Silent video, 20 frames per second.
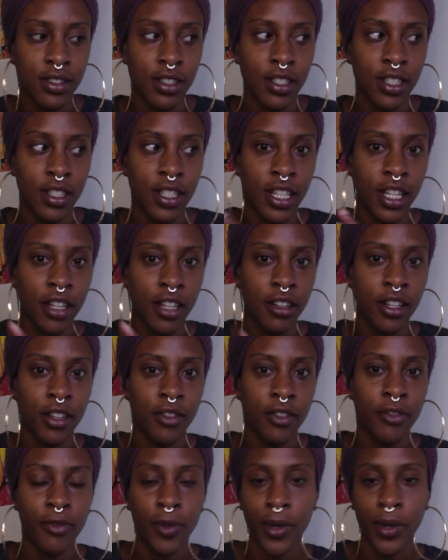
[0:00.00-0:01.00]
narrative
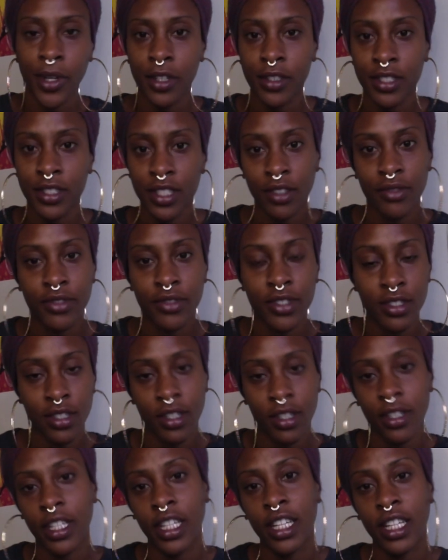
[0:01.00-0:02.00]
for yourself
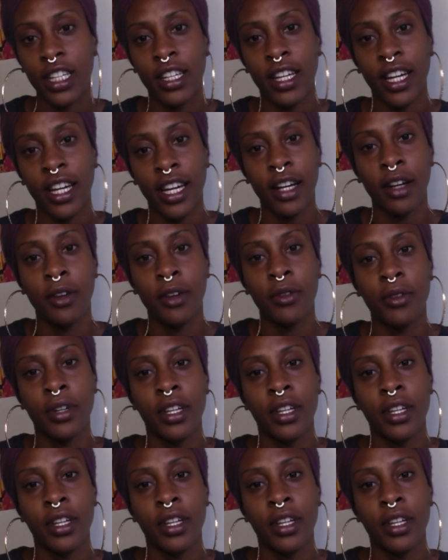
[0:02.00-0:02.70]
started and how